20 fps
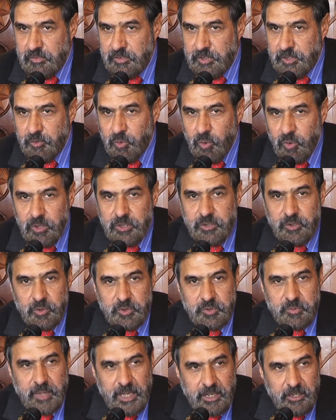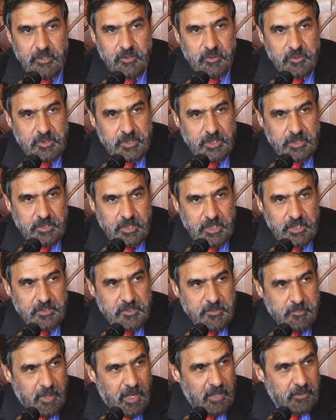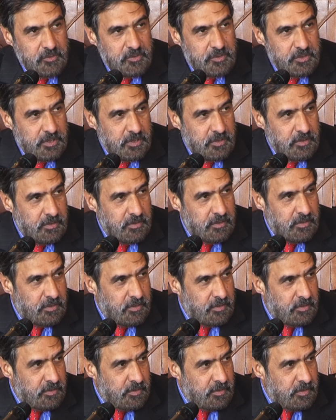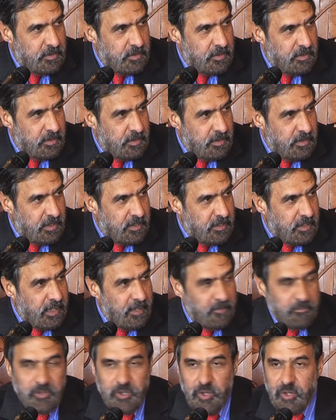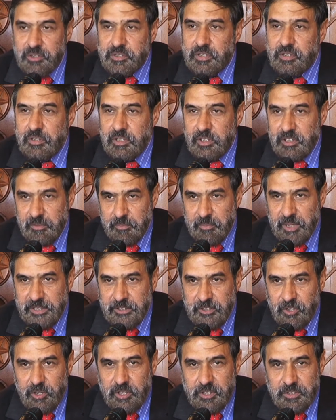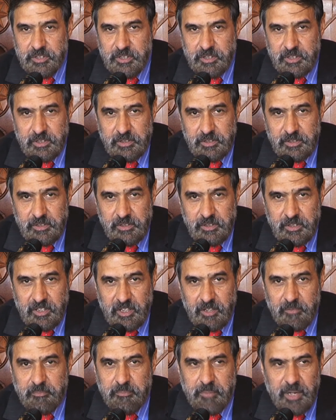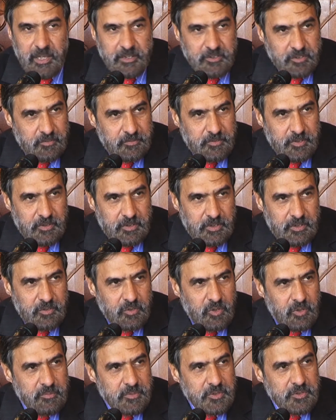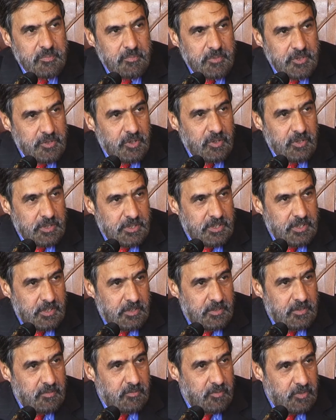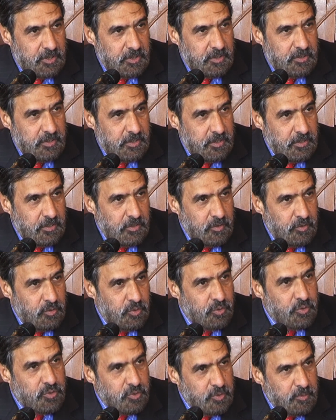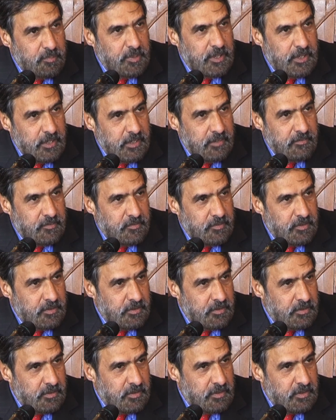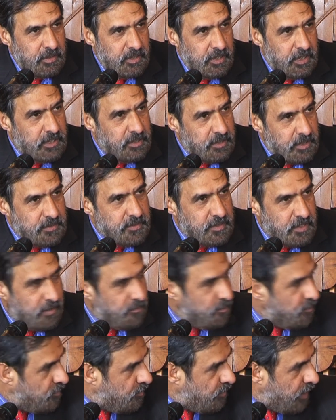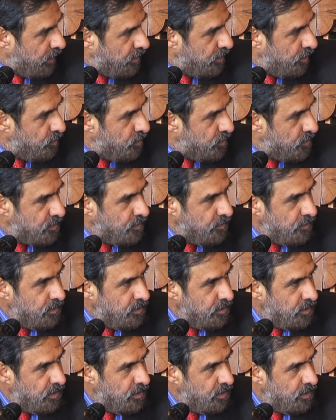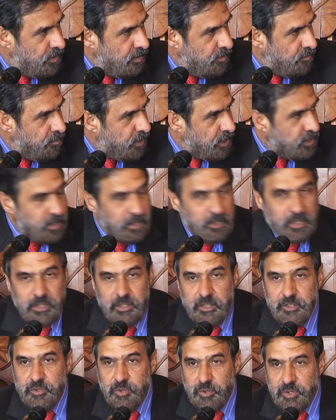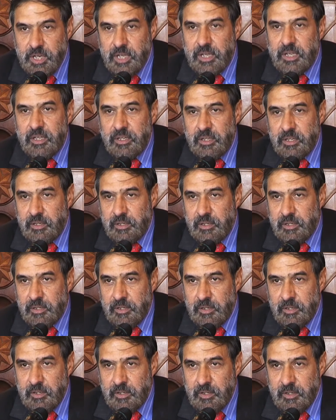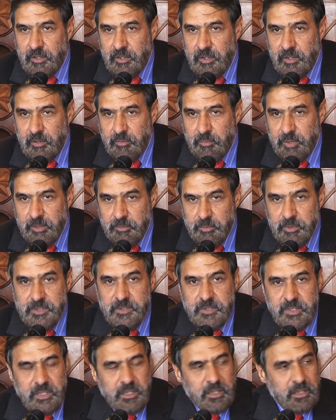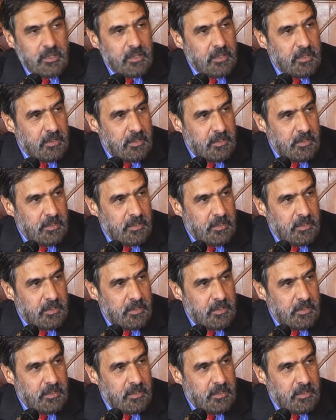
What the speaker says: in all those values that he espoused. And I am not in a minority. I am part of an enormous majority in the world who do believe in the same values. Particularly today, when we see